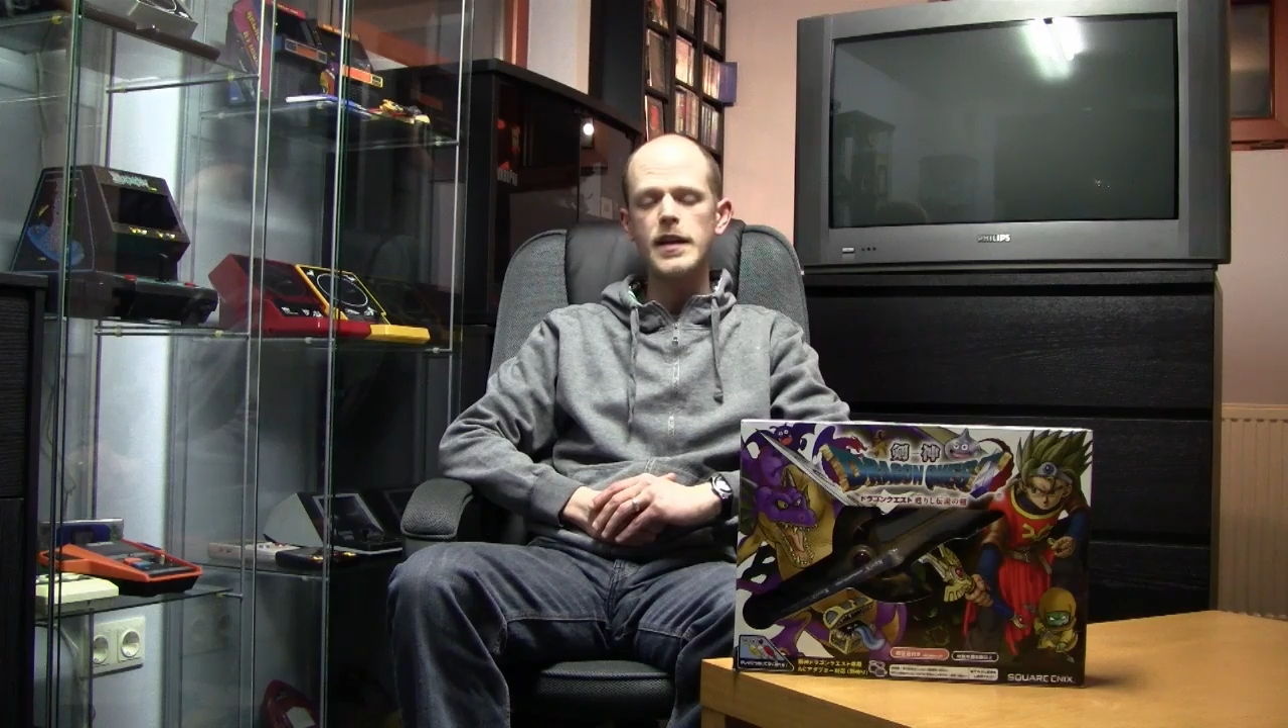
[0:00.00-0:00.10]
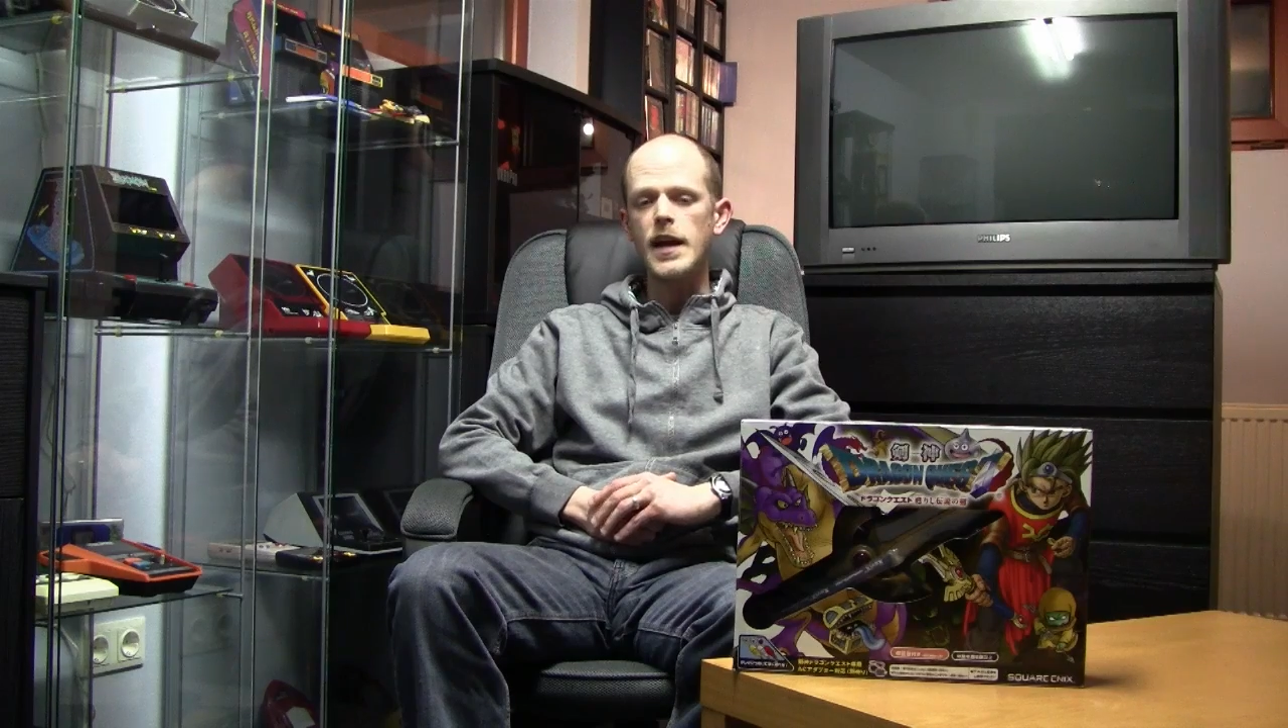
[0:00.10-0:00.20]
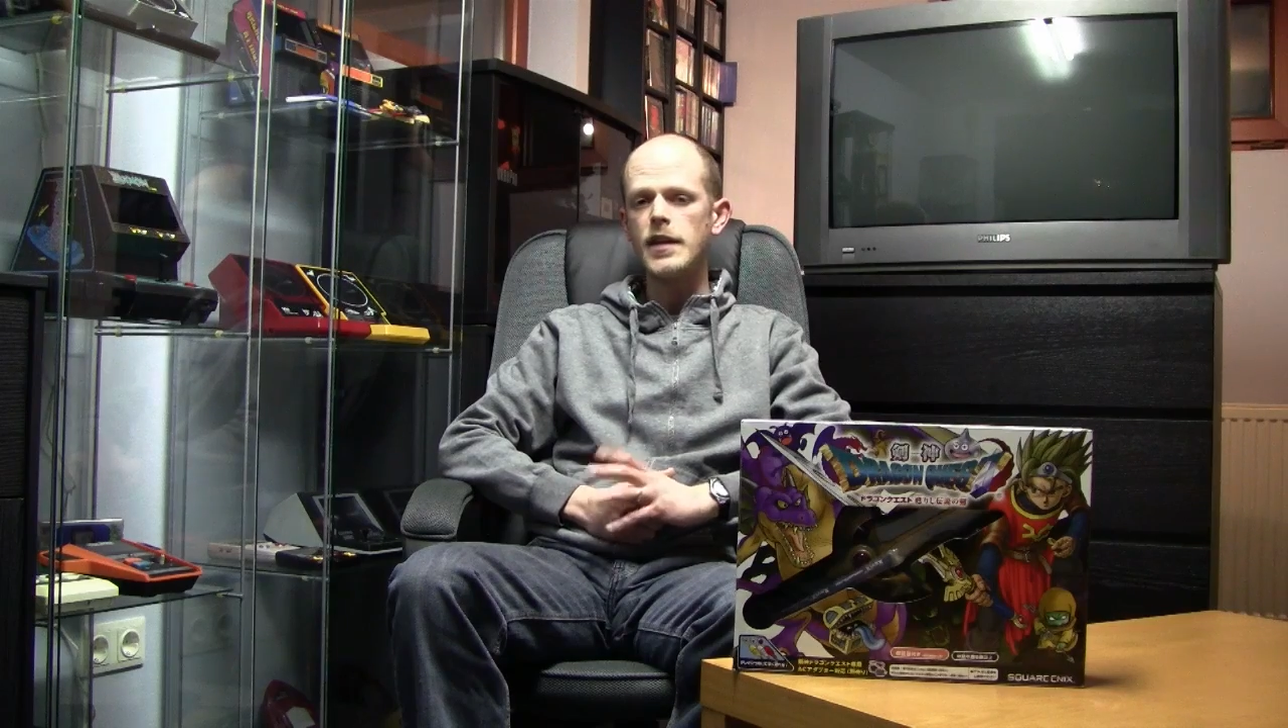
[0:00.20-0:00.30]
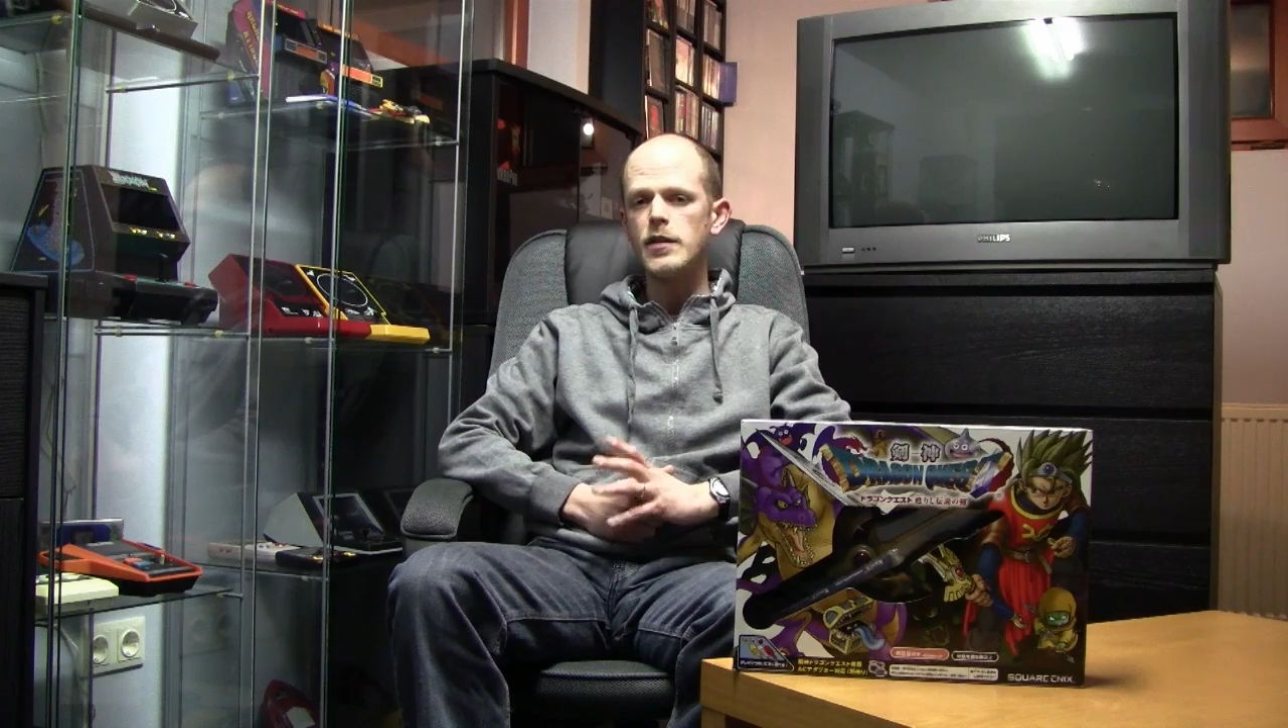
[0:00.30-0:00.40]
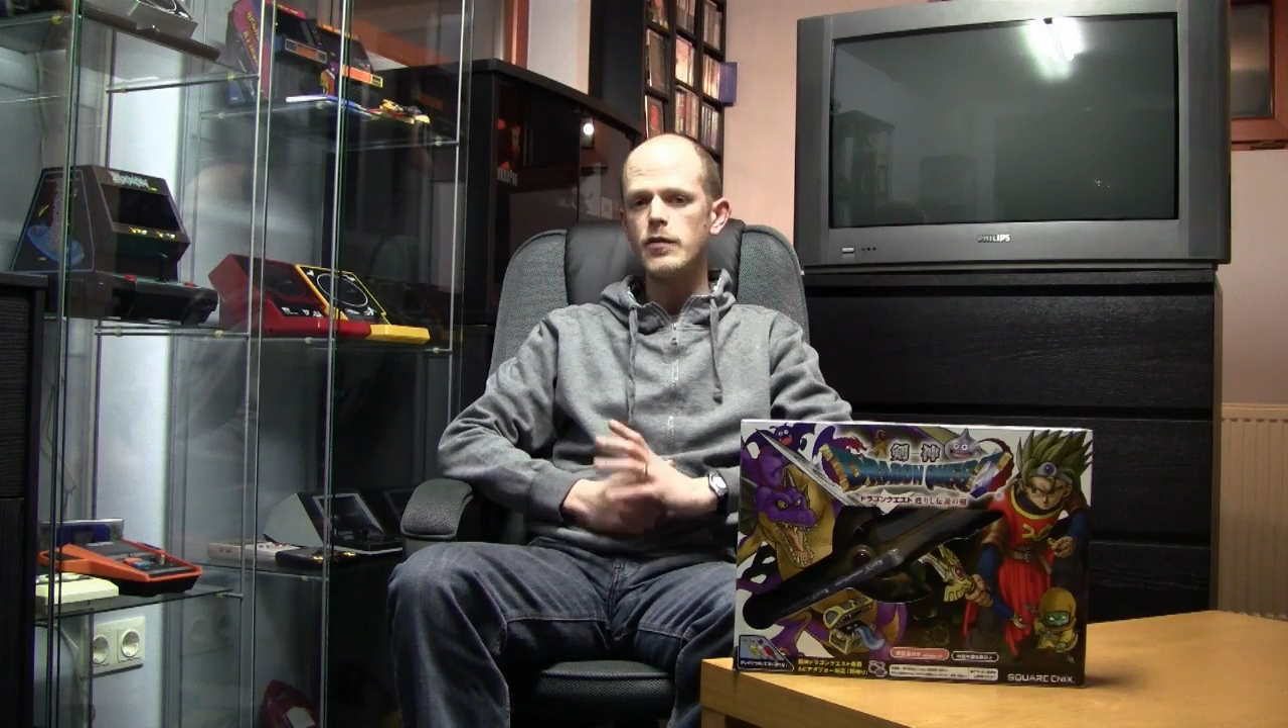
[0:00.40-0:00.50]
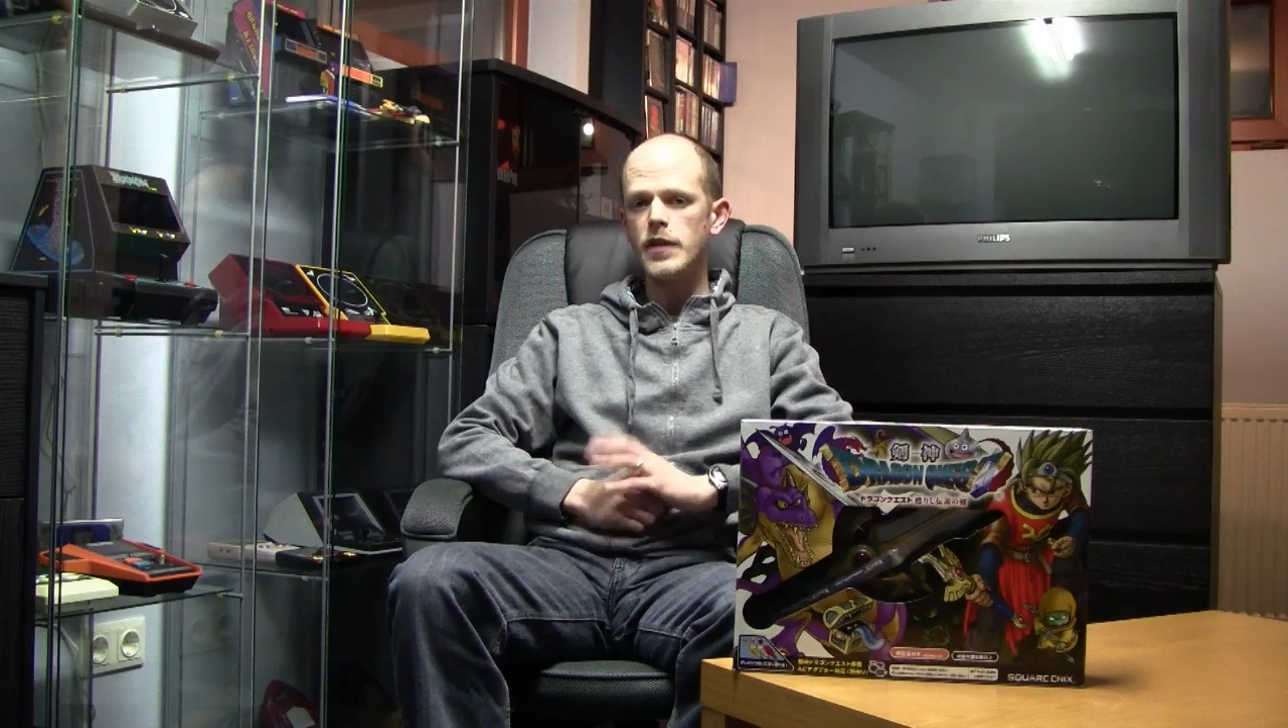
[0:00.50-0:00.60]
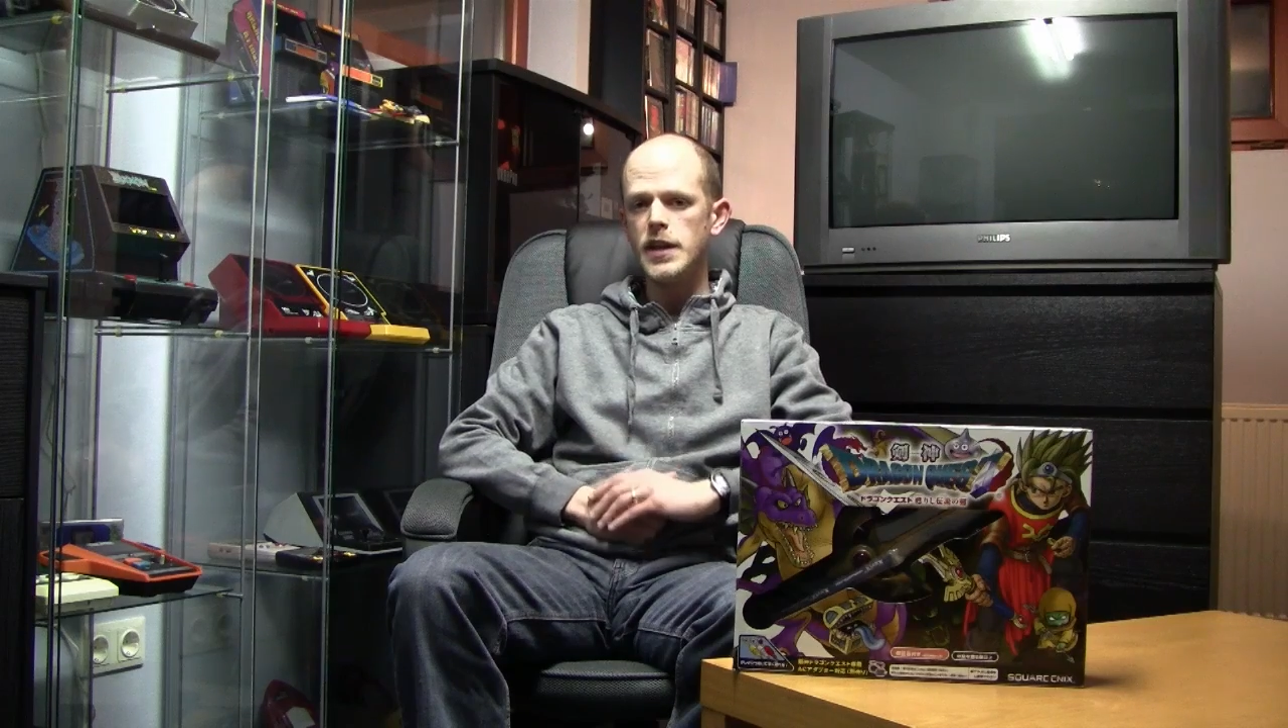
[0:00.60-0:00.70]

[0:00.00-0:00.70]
the end of